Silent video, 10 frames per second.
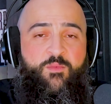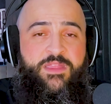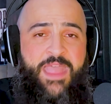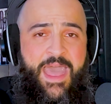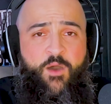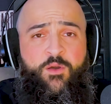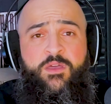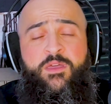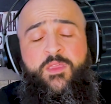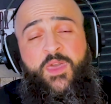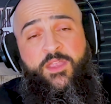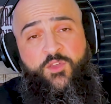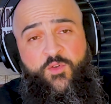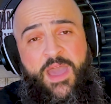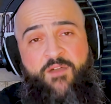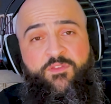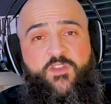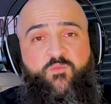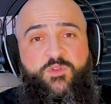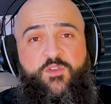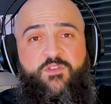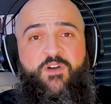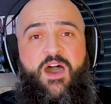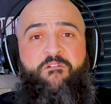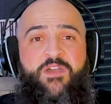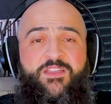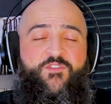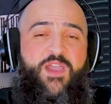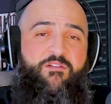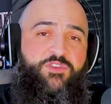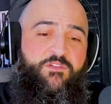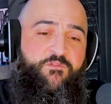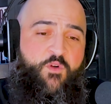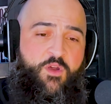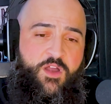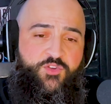Now, They do have an explosive offense. They're averaging four hundred